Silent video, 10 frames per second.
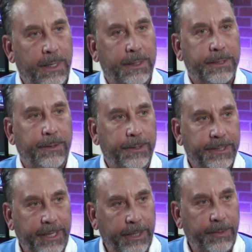So there's
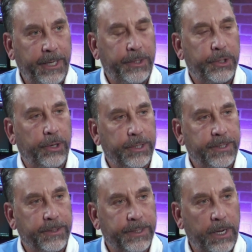the M&E charge,
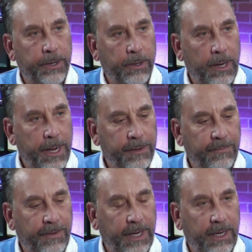there's underlying
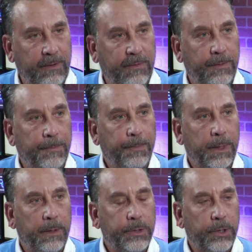fees
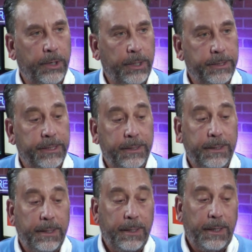charge,
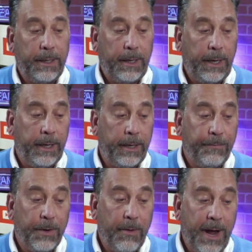and
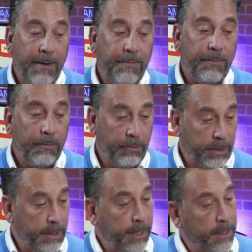if you have, we're
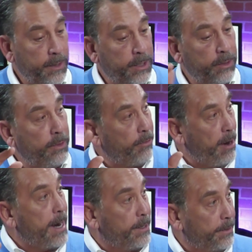going to get into the
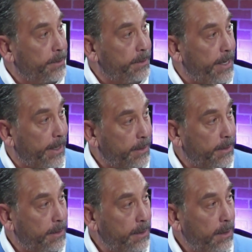riders
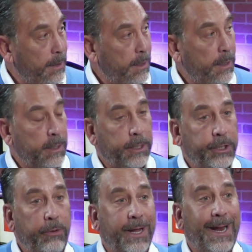next, because
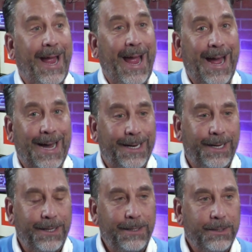you can add
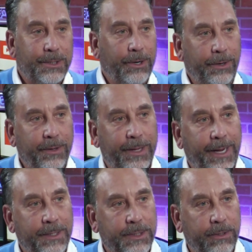certain
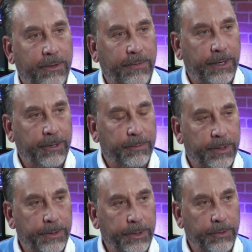things to a
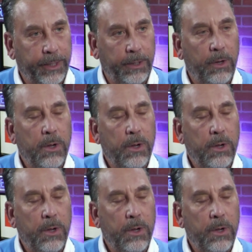variable annuity.